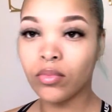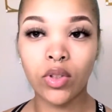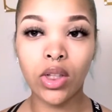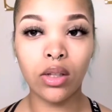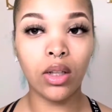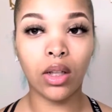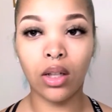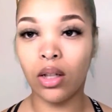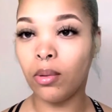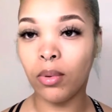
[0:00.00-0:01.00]
just looking
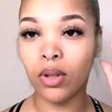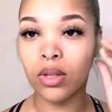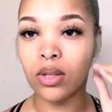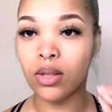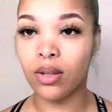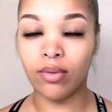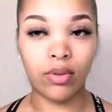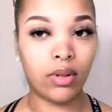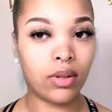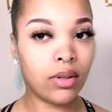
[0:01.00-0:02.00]
in the mirror to see if
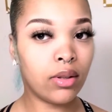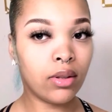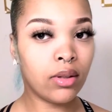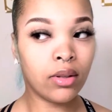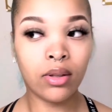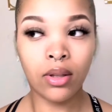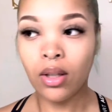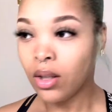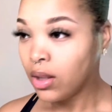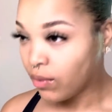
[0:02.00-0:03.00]
it's
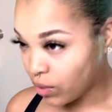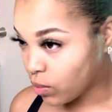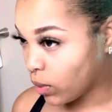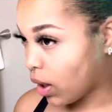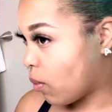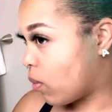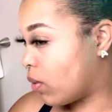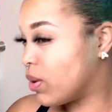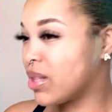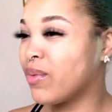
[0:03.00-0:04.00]
if it's what I
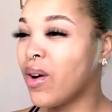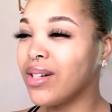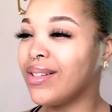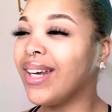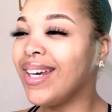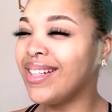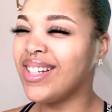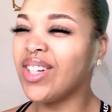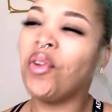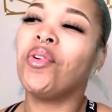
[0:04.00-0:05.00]
want. As far as the
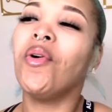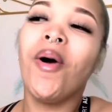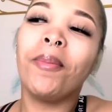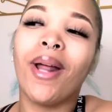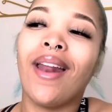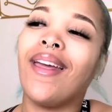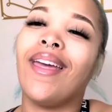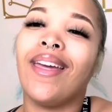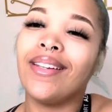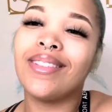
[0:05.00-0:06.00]
edges, y'all know I'm not an
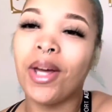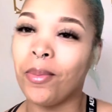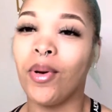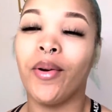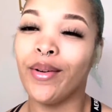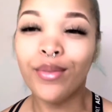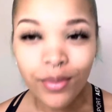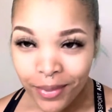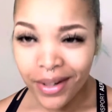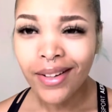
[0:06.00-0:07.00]
edge type of girl. If
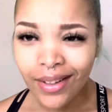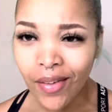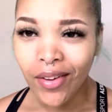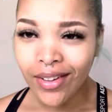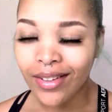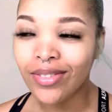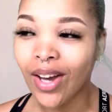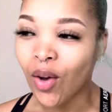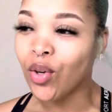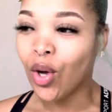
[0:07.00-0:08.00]
you've been here long enough,
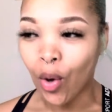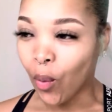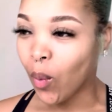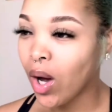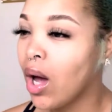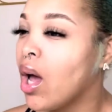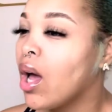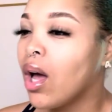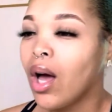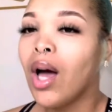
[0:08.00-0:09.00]
y'all know
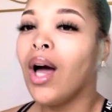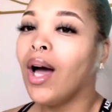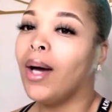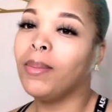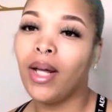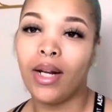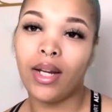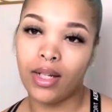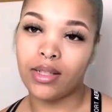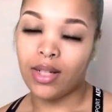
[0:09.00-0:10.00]
I'm not an
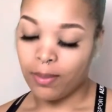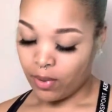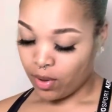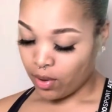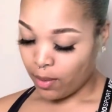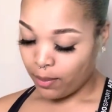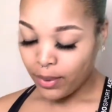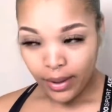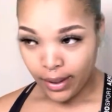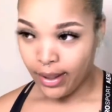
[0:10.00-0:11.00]
edge type of girl.
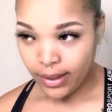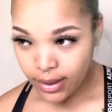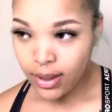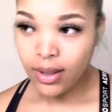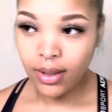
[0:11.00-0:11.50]
But